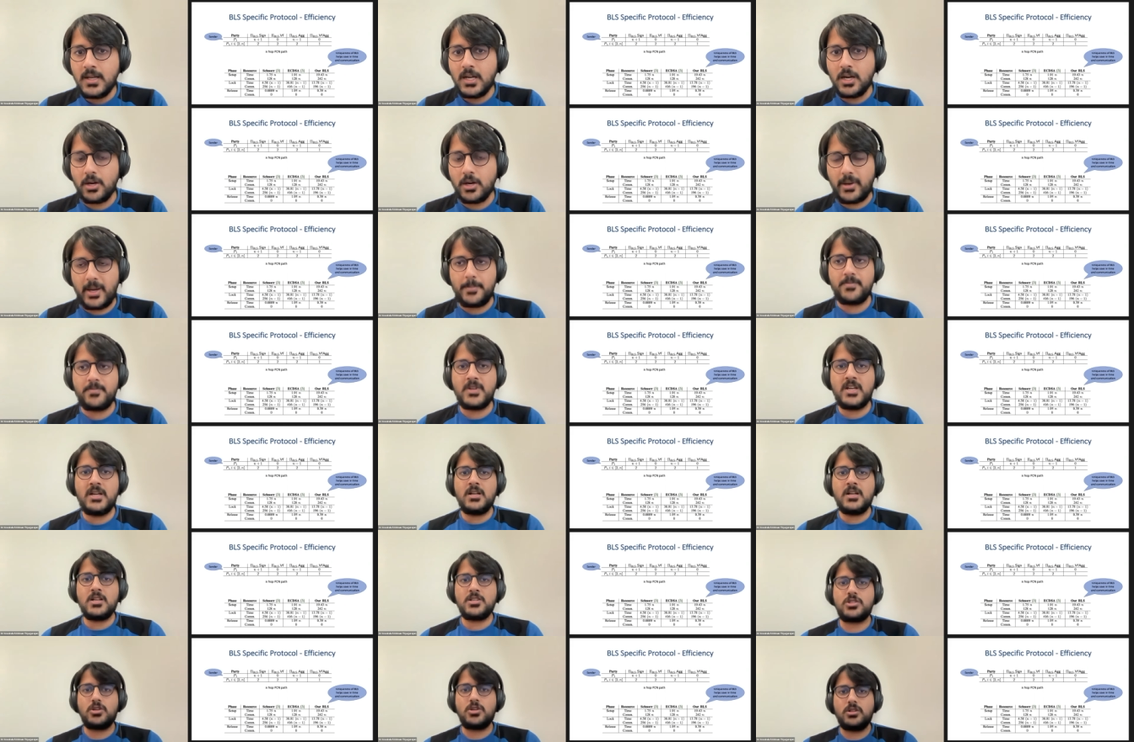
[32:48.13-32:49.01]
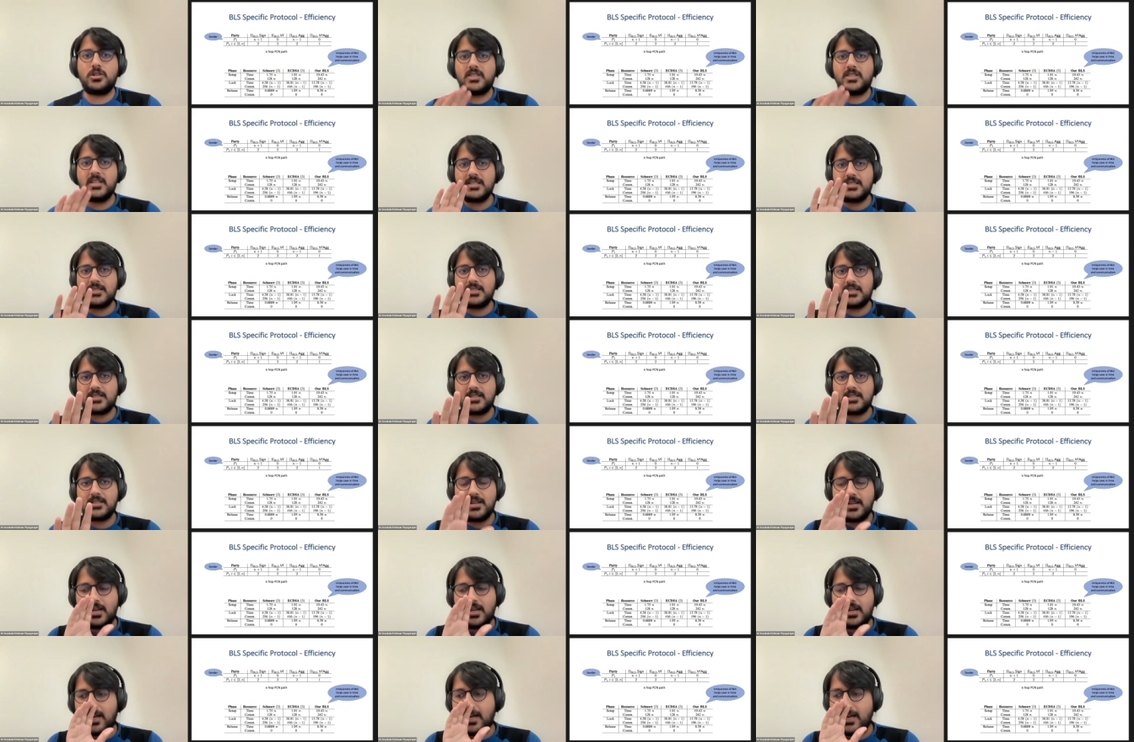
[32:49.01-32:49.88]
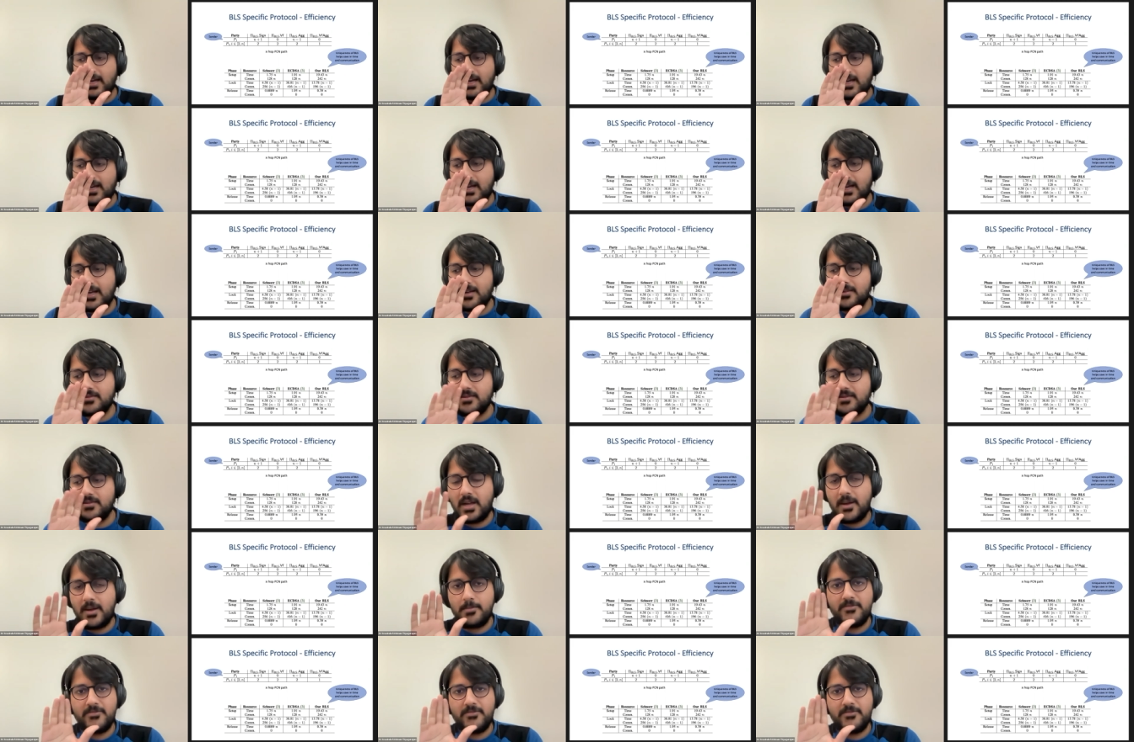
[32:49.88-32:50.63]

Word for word: Okay, so this uh,